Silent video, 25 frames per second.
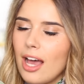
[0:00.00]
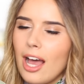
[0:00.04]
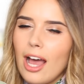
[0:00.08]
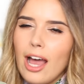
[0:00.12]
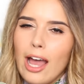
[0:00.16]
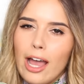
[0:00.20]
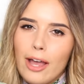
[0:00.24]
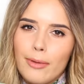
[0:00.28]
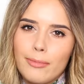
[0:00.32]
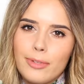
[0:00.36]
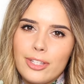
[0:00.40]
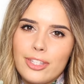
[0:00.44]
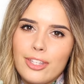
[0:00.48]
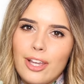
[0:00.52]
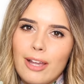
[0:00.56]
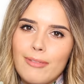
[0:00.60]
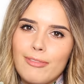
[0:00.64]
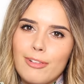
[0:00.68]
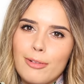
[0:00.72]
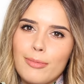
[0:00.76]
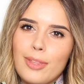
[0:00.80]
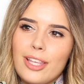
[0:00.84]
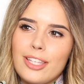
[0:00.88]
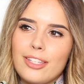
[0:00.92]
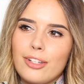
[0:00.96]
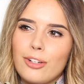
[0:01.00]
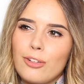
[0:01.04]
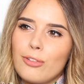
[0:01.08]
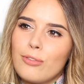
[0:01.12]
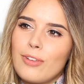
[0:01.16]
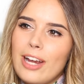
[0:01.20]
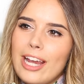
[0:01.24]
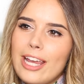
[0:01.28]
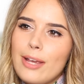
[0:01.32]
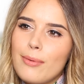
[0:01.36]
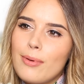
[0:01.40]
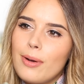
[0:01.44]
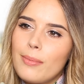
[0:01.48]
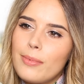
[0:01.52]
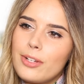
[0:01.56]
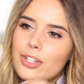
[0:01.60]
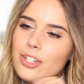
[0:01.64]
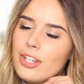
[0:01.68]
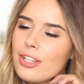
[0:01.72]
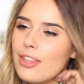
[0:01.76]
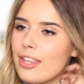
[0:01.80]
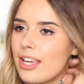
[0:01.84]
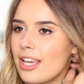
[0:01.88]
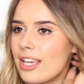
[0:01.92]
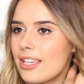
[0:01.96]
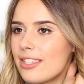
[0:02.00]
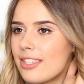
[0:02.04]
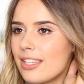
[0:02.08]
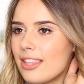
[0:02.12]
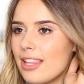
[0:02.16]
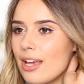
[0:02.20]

Um, aside from there's a grey one which I think is